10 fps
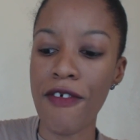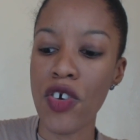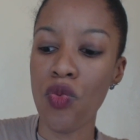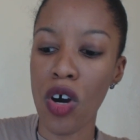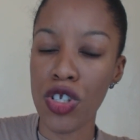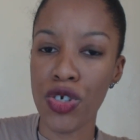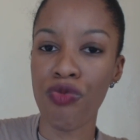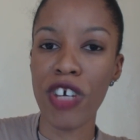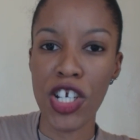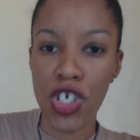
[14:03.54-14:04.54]
if you want to
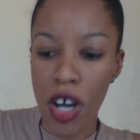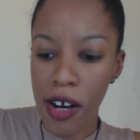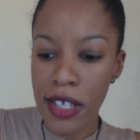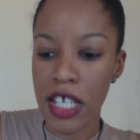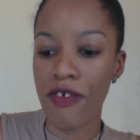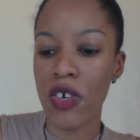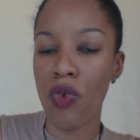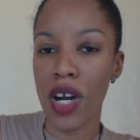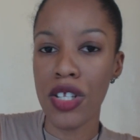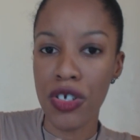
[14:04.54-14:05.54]
read charts, if you
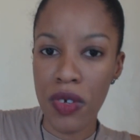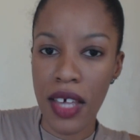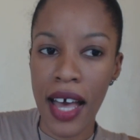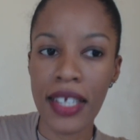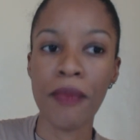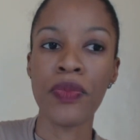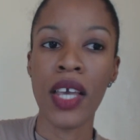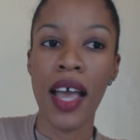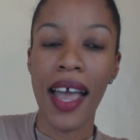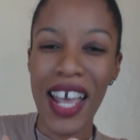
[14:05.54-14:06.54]
want to do that,
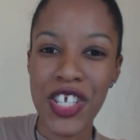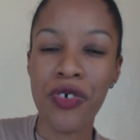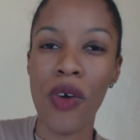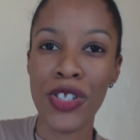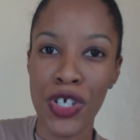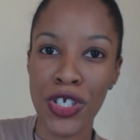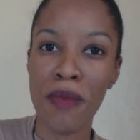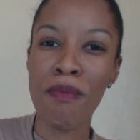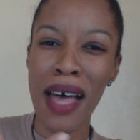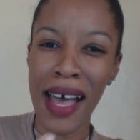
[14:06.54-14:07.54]
it's going to
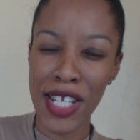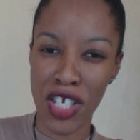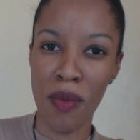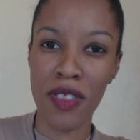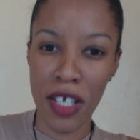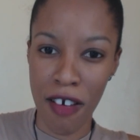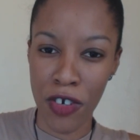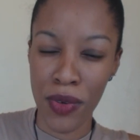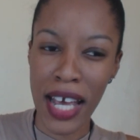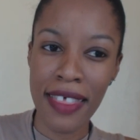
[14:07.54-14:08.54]
demand something of
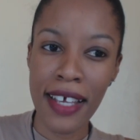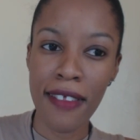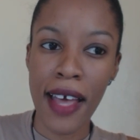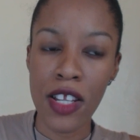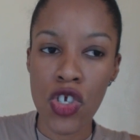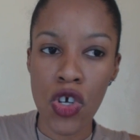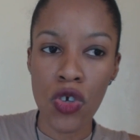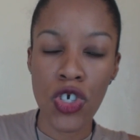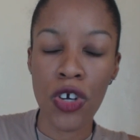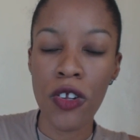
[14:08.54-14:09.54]
you. And I think that's
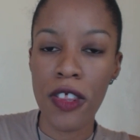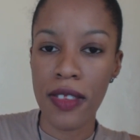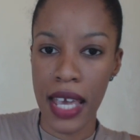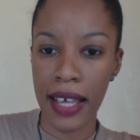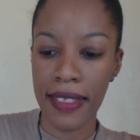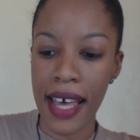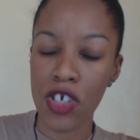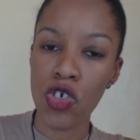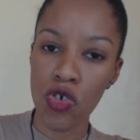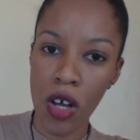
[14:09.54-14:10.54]
such a good thing, that
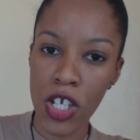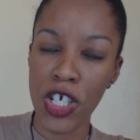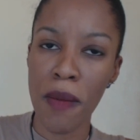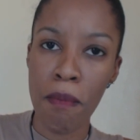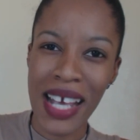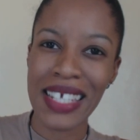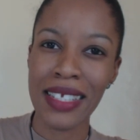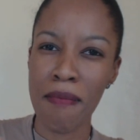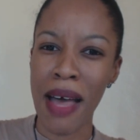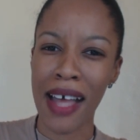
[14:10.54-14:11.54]
astrology makes
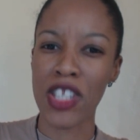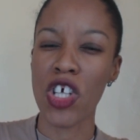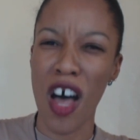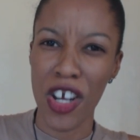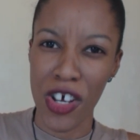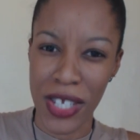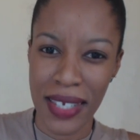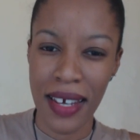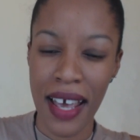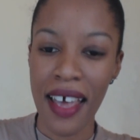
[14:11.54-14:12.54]
demands on
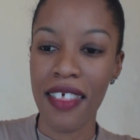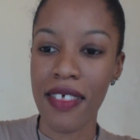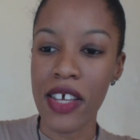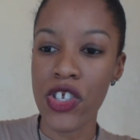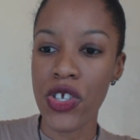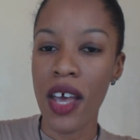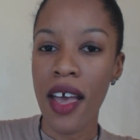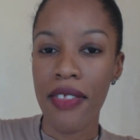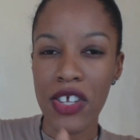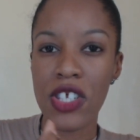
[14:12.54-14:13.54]
us. This
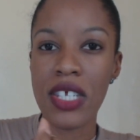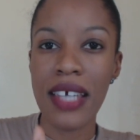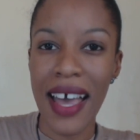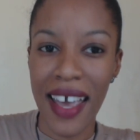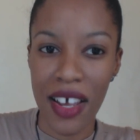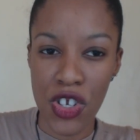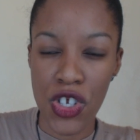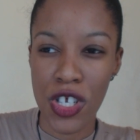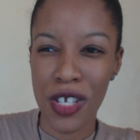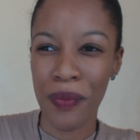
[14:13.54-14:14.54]

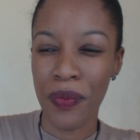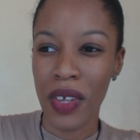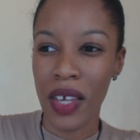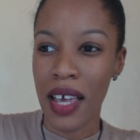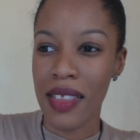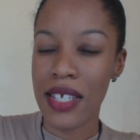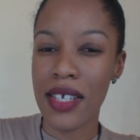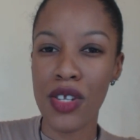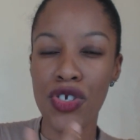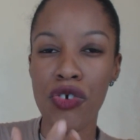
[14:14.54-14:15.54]
science, this
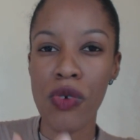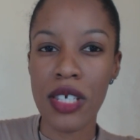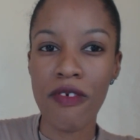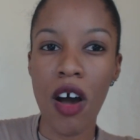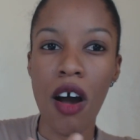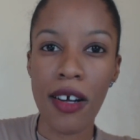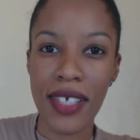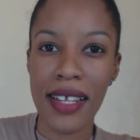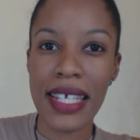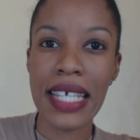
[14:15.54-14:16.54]
intuitive
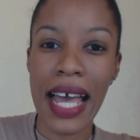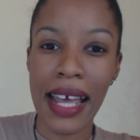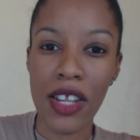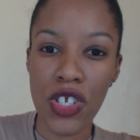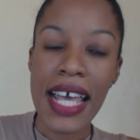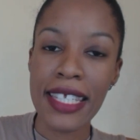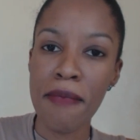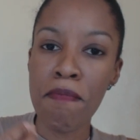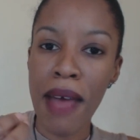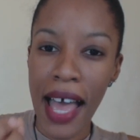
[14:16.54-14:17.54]
art and science, is
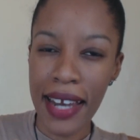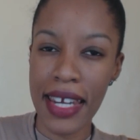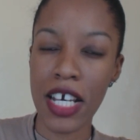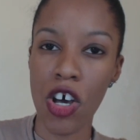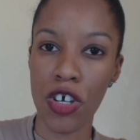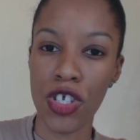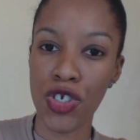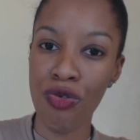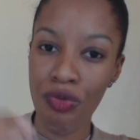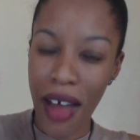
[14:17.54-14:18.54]
demanding us
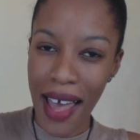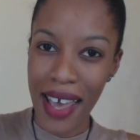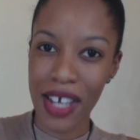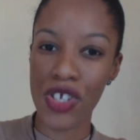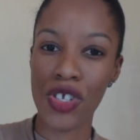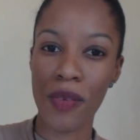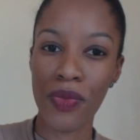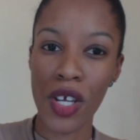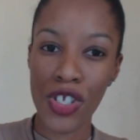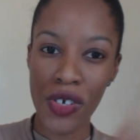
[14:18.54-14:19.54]
to rise
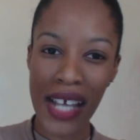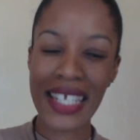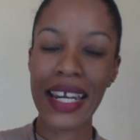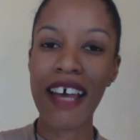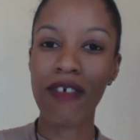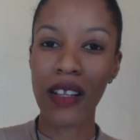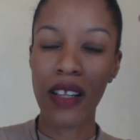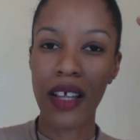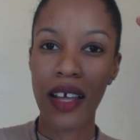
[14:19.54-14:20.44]
to its level.